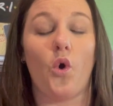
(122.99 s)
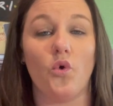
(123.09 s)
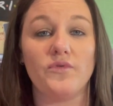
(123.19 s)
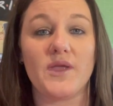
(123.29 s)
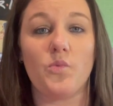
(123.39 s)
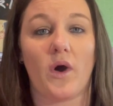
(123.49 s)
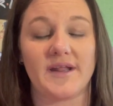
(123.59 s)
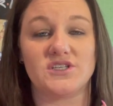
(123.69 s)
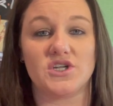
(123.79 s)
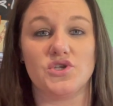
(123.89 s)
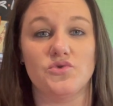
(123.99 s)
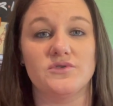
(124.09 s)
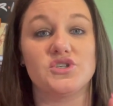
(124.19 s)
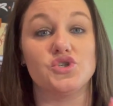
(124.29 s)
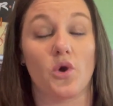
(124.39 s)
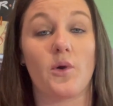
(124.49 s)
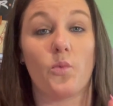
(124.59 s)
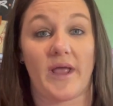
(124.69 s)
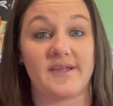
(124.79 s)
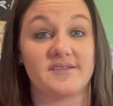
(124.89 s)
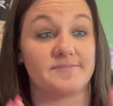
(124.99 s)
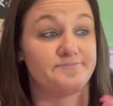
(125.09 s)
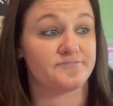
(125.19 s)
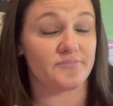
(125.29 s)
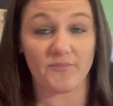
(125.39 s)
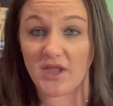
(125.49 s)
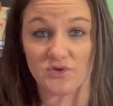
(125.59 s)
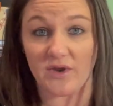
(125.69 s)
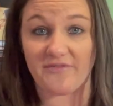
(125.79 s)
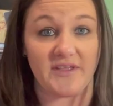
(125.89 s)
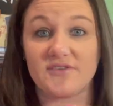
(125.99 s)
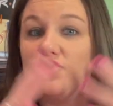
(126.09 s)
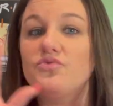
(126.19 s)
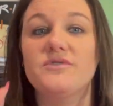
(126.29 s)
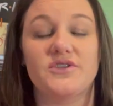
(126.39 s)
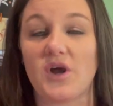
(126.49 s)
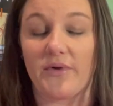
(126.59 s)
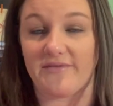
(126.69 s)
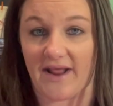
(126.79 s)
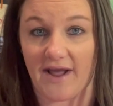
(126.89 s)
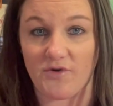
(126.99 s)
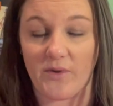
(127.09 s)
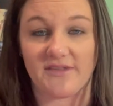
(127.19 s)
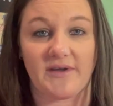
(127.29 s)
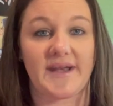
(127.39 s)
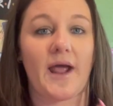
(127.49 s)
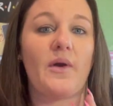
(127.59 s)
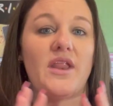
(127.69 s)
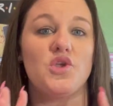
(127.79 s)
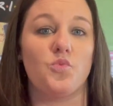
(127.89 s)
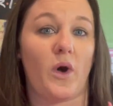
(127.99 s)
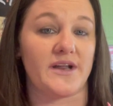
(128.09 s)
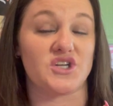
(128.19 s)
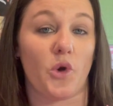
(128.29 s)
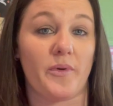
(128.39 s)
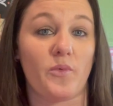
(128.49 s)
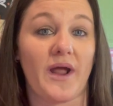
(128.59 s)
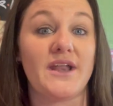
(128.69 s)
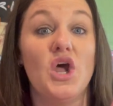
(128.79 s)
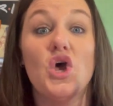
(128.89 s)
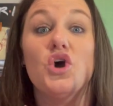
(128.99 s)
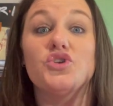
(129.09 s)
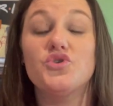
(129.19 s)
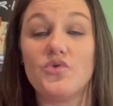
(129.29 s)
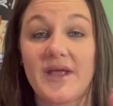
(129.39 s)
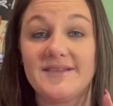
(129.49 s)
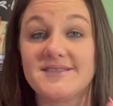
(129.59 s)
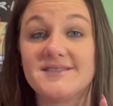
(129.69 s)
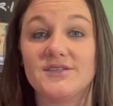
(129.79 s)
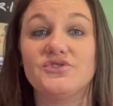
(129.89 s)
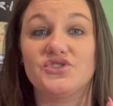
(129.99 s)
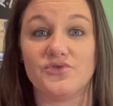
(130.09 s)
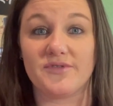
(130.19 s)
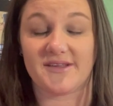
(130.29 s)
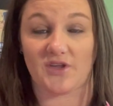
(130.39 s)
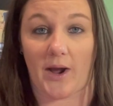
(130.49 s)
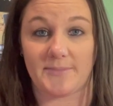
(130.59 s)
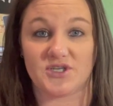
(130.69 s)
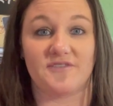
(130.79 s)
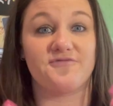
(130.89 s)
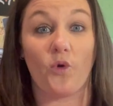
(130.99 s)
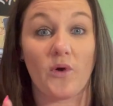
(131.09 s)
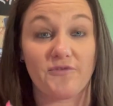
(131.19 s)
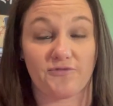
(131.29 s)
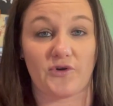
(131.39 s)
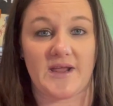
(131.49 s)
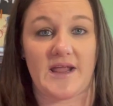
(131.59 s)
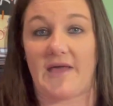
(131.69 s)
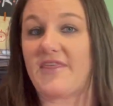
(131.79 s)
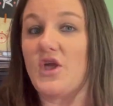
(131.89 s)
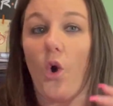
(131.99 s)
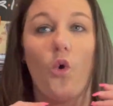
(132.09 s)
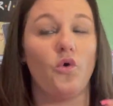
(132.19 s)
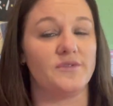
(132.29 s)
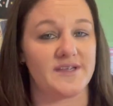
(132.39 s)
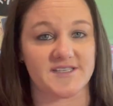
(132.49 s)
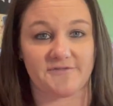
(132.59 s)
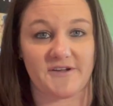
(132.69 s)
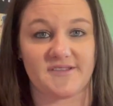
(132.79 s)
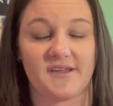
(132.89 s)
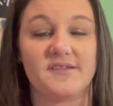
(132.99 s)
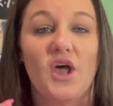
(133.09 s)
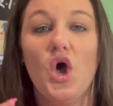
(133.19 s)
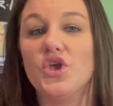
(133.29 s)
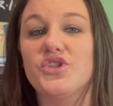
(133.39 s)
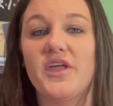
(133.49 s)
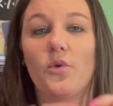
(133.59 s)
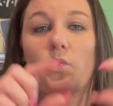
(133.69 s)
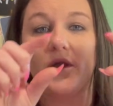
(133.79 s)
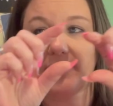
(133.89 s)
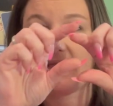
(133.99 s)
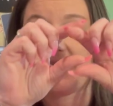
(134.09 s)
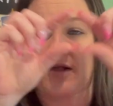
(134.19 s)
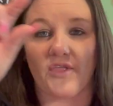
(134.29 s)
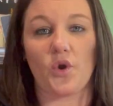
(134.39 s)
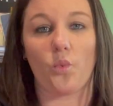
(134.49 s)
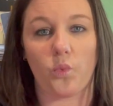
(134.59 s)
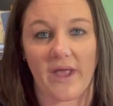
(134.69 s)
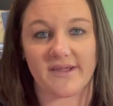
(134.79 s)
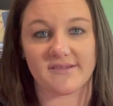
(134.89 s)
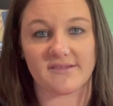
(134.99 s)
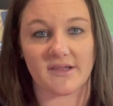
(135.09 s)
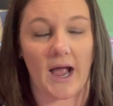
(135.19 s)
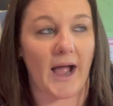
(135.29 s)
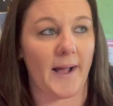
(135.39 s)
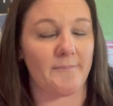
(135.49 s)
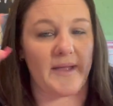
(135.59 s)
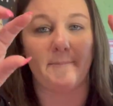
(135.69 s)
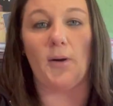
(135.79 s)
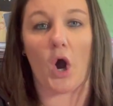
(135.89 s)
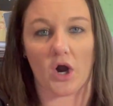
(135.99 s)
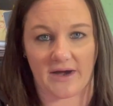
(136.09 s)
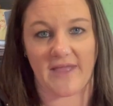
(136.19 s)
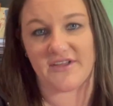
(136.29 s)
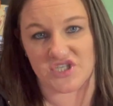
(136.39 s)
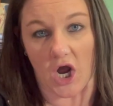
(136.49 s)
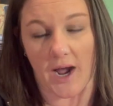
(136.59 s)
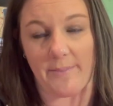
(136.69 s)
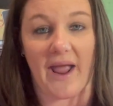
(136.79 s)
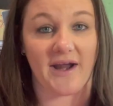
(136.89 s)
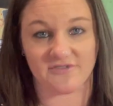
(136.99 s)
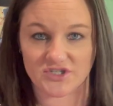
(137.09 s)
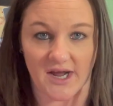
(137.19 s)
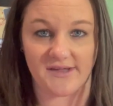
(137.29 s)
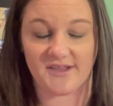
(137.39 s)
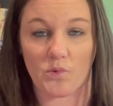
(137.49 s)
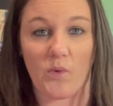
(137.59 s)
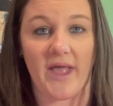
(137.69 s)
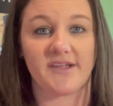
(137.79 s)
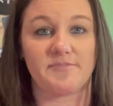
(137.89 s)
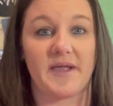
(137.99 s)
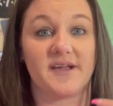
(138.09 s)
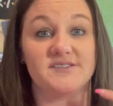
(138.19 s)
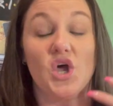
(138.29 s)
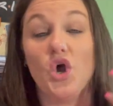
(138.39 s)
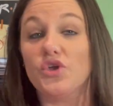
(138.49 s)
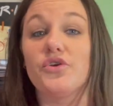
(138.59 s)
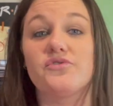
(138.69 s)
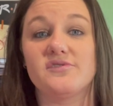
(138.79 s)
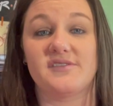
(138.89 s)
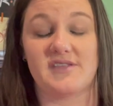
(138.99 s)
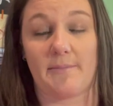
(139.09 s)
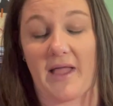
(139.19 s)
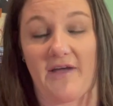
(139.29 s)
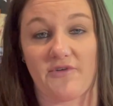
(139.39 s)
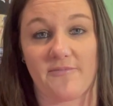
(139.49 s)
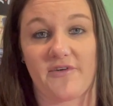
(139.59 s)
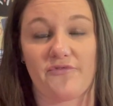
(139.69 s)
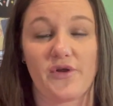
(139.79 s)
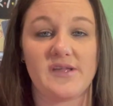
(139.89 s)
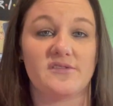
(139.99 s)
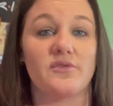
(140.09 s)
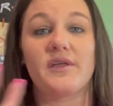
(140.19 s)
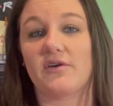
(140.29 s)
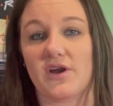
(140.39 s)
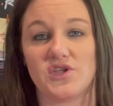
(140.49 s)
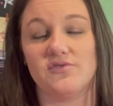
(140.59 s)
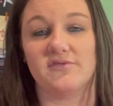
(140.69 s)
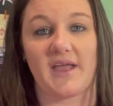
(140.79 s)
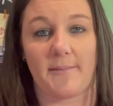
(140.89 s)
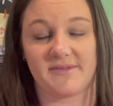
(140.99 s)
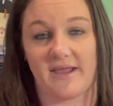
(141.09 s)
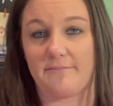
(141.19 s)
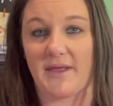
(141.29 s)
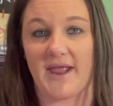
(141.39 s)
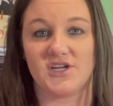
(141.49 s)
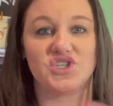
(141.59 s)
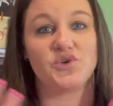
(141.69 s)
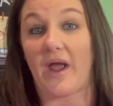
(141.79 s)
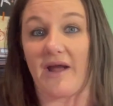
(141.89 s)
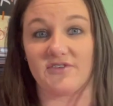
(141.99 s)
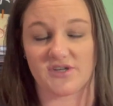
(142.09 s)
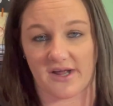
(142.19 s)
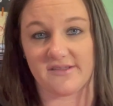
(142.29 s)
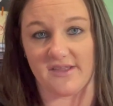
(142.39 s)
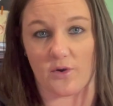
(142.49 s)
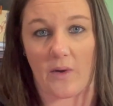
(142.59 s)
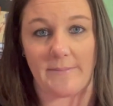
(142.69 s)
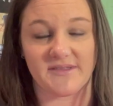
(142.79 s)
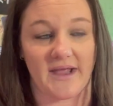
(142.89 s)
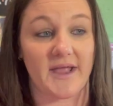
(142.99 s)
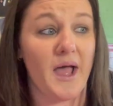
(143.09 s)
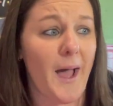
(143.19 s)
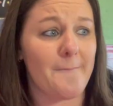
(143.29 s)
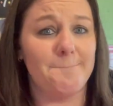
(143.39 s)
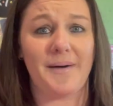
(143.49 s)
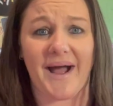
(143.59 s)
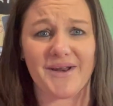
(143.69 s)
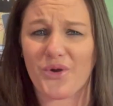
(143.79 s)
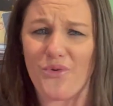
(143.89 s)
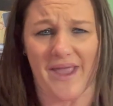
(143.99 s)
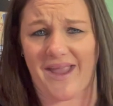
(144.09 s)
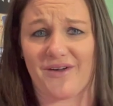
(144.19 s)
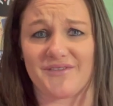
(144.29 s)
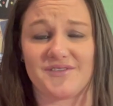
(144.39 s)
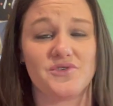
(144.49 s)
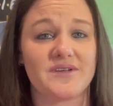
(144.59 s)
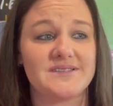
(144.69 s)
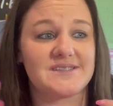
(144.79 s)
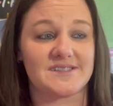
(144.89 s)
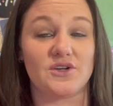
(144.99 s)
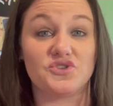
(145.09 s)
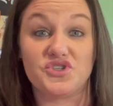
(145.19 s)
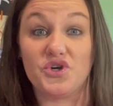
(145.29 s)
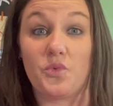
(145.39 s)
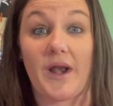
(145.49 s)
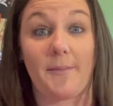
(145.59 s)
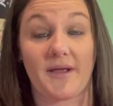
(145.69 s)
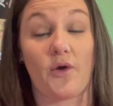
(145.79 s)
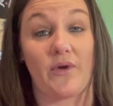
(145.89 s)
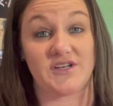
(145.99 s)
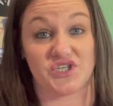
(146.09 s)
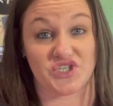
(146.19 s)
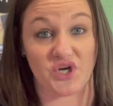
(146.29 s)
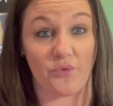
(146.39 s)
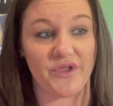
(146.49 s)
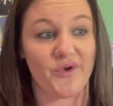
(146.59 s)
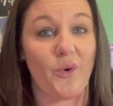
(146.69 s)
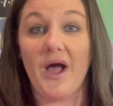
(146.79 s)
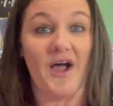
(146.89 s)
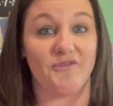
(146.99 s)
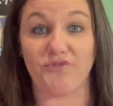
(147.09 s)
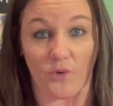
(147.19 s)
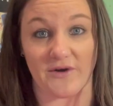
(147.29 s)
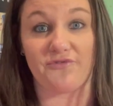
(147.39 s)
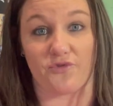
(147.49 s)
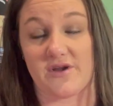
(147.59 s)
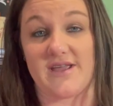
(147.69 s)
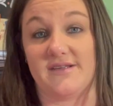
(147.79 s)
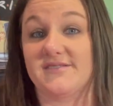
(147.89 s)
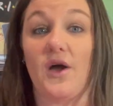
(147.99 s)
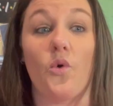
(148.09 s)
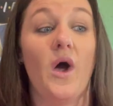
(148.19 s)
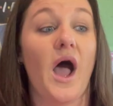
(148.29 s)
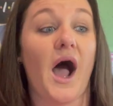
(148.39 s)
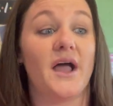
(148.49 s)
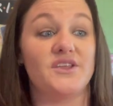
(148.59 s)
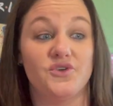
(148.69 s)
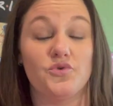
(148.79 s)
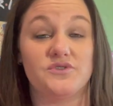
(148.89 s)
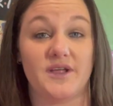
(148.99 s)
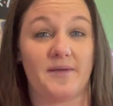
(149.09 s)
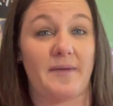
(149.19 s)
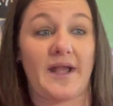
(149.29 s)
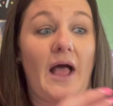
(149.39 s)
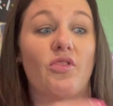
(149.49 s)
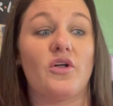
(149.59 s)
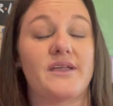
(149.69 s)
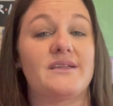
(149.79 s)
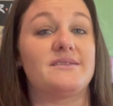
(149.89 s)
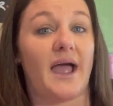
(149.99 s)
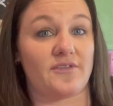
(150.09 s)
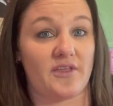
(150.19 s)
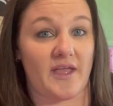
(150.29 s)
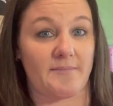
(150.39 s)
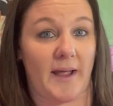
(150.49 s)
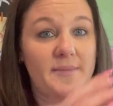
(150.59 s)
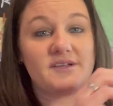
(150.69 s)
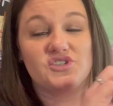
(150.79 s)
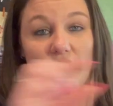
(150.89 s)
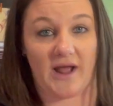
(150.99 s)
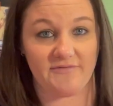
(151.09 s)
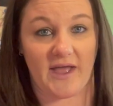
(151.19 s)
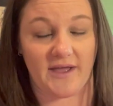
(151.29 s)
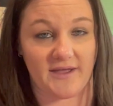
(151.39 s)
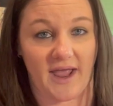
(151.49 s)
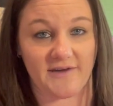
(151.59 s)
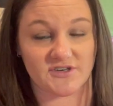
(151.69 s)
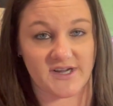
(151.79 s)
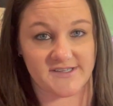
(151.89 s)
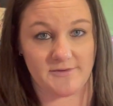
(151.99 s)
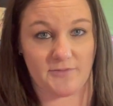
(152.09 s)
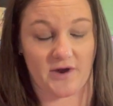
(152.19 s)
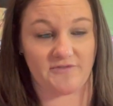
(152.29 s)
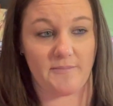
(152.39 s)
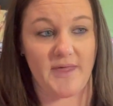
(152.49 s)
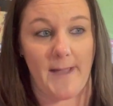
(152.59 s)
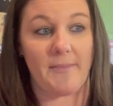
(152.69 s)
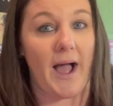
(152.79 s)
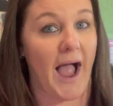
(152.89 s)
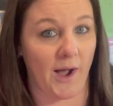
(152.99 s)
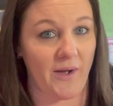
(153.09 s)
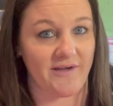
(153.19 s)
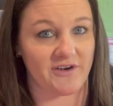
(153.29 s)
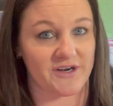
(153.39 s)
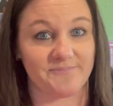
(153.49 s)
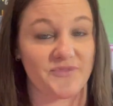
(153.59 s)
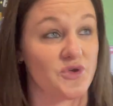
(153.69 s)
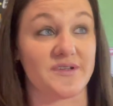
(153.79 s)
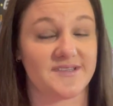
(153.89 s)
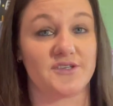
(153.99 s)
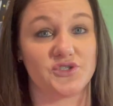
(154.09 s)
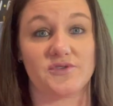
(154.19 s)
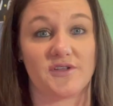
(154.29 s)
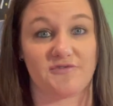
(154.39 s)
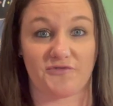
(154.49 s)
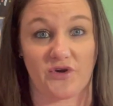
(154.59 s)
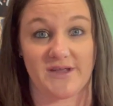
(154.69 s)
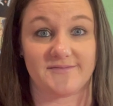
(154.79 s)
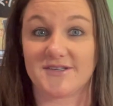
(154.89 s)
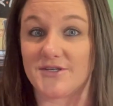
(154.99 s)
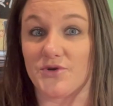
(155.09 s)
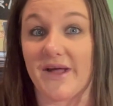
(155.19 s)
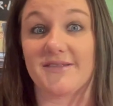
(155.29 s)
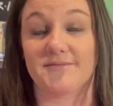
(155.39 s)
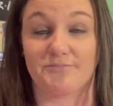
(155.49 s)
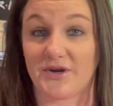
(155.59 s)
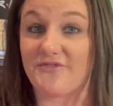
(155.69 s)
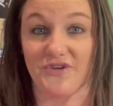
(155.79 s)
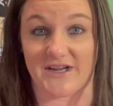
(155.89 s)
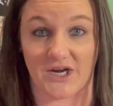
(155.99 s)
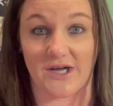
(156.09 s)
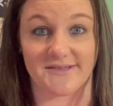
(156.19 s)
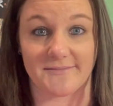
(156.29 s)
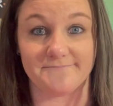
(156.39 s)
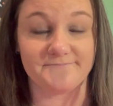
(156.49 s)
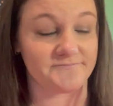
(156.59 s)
only wanted to use your Wix, if like you don't even have a Wix right now and you wanted to open one, you can still do this option for free. The only difference is there will be like a little Wix bar at the top advertising Wix because you're using that platform for free. So they're going to use that same page to advertise their website. But who cares? You can still do what I'm going to show you for free. So it may not look exactly like mine because you'll have that advertisement bar from them. However, you can still do this for free. So that's pretty freaking awesome.